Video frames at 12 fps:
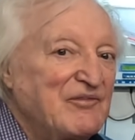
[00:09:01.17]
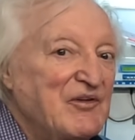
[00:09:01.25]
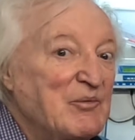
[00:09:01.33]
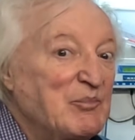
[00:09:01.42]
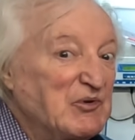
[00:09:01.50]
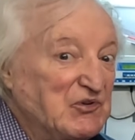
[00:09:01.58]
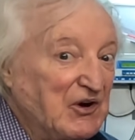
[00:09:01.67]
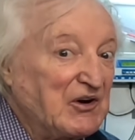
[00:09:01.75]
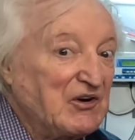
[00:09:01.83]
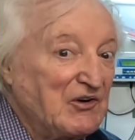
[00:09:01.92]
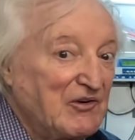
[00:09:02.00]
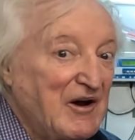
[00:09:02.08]
for the
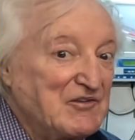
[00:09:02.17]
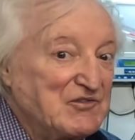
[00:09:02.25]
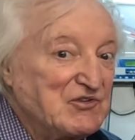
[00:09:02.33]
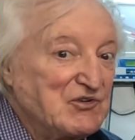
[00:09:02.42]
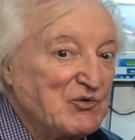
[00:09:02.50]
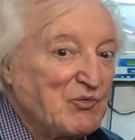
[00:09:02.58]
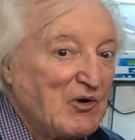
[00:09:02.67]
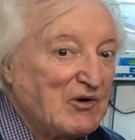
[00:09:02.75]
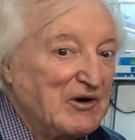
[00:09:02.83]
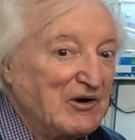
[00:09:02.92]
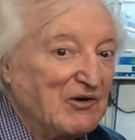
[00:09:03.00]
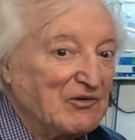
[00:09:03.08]
particular engine you're working